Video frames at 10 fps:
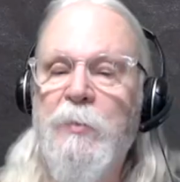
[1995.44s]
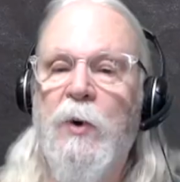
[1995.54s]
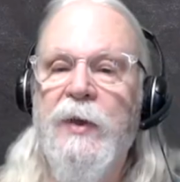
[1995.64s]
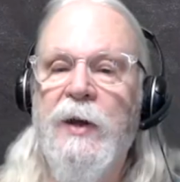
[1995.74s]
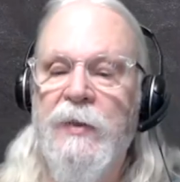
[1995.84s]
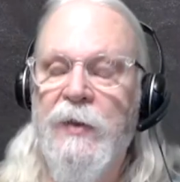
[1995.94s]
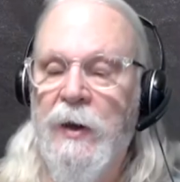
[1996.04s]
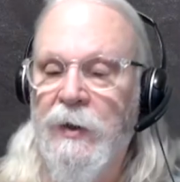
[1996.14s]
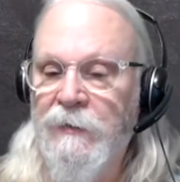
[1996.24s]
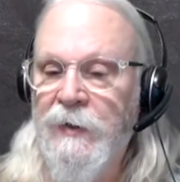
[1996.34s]
more thing I
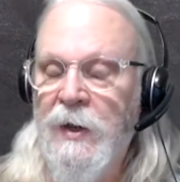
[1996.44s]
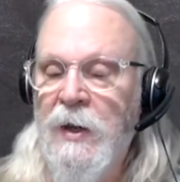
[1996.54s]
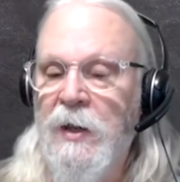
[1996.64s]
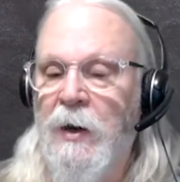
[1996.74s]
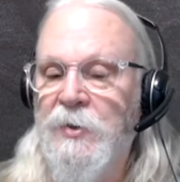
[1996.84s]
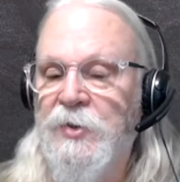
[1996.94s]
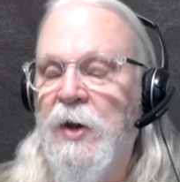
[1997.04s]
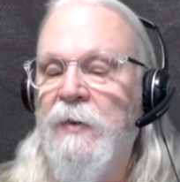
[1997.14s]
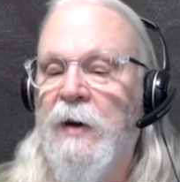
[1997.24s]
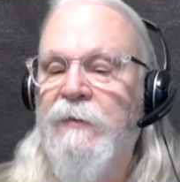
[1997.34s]
thought of, I was
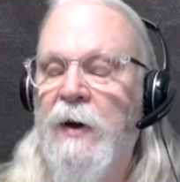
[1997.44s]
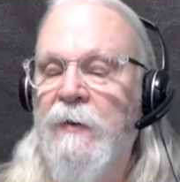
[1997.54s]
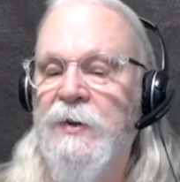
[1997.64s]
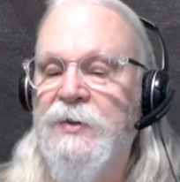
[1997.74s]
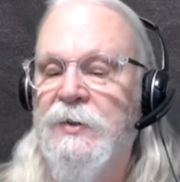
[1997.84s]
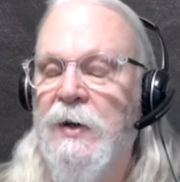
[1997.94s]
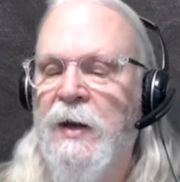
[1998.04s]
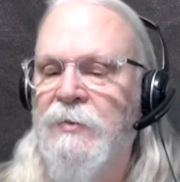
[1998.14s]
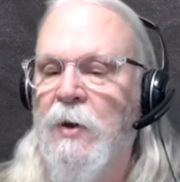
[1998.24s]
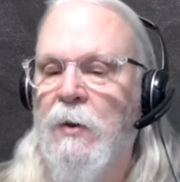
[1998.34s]
saying that I found this, I
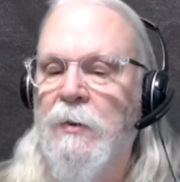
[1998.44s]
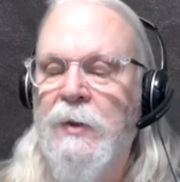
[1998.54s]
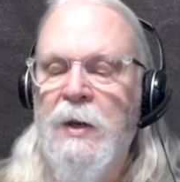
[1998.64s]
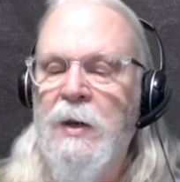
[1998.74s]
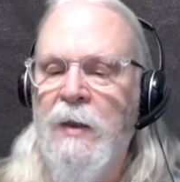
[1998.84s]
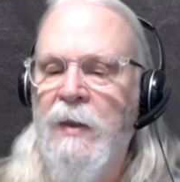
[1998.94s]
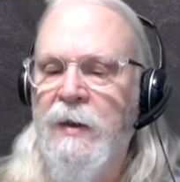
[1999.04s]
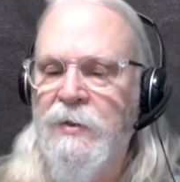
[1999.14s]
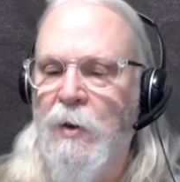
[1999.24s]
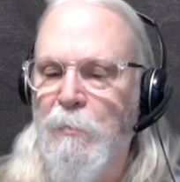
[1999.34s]
think
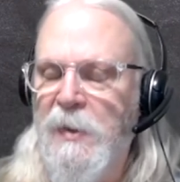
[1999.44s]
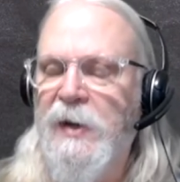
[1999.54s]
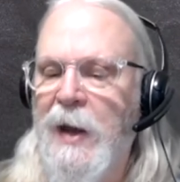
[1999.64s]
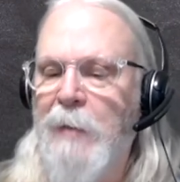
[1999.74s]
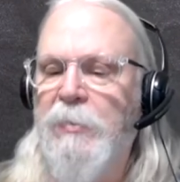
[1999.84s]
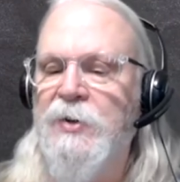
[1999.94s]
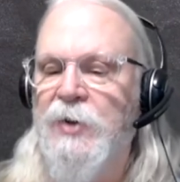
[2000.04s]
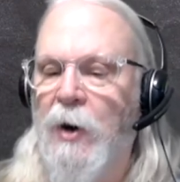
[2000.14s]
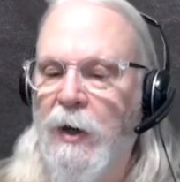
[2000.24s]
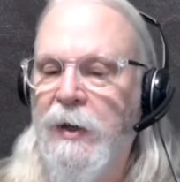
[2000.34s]
it's called Minneapolis
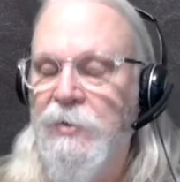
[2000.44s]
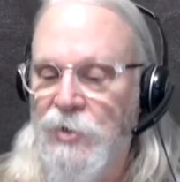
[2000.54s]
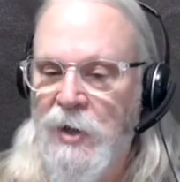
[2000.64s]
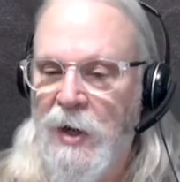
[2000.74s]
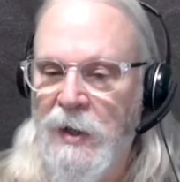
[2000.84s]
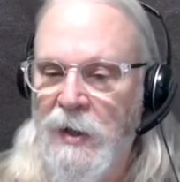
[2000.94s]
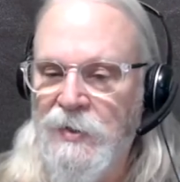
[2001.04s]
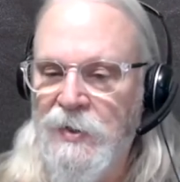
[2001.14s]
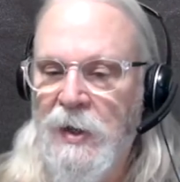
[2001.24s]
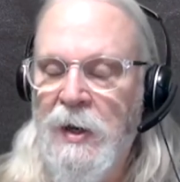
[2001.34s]

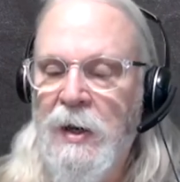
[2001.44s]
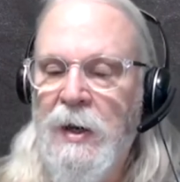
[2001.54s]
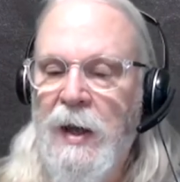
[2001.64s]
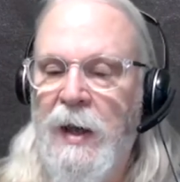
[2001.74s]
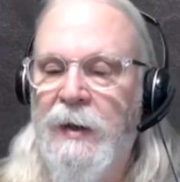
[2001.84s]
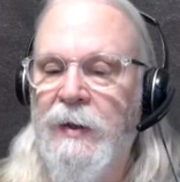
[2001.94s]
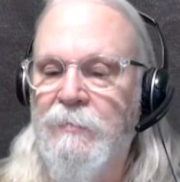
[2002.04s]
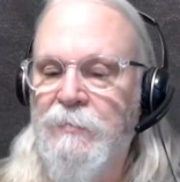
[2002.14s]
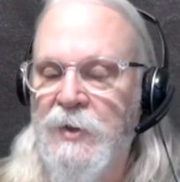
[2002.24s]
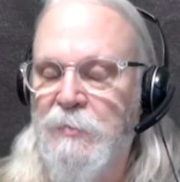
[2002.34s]
ArcGIS, and it
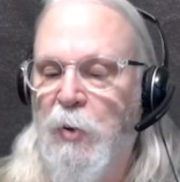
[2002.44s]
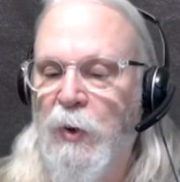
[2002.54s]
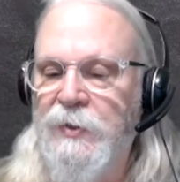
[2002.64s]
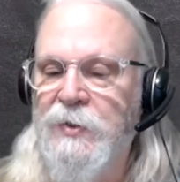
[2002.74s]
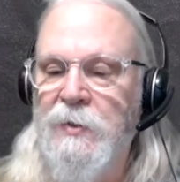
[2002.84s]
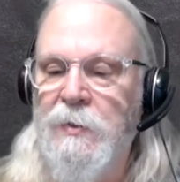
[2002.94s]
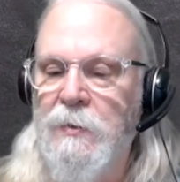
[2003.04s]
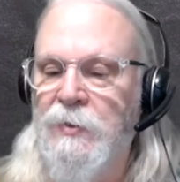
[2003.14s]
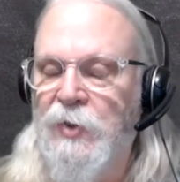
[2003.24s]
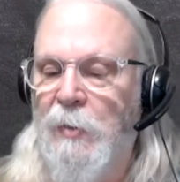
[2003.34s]
just points
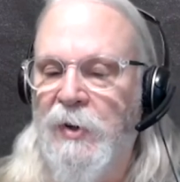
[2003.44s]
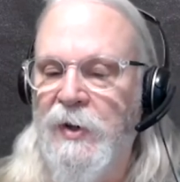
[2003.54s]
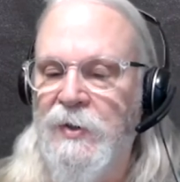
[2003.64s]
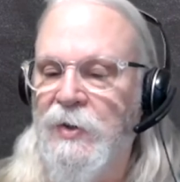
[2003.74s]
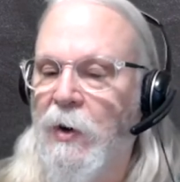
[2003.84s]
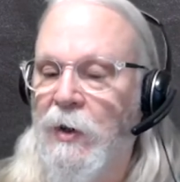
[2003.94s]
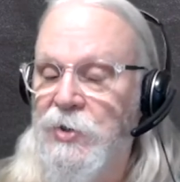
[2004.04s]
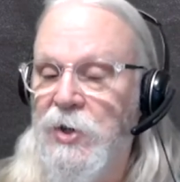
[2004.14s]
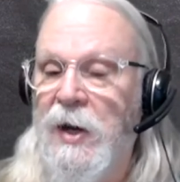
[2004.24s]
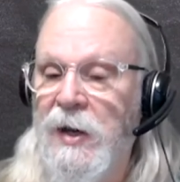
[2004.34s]
to somebody's
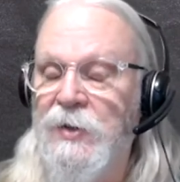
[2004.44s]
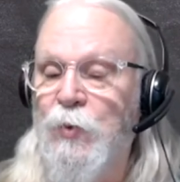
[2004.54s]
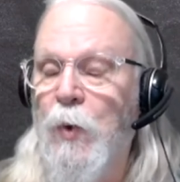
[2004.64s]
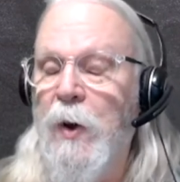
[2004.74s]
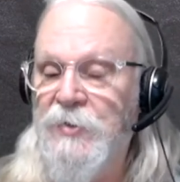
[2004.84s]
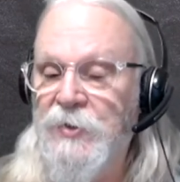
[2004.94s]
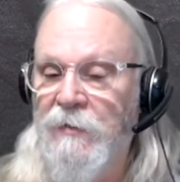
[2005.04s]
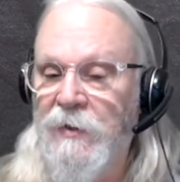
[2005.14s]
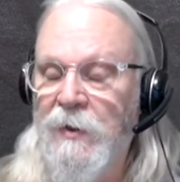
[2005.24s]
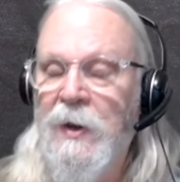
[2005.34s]
ArcGIS web
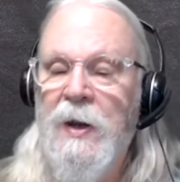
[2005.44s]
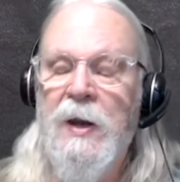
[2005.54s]
server.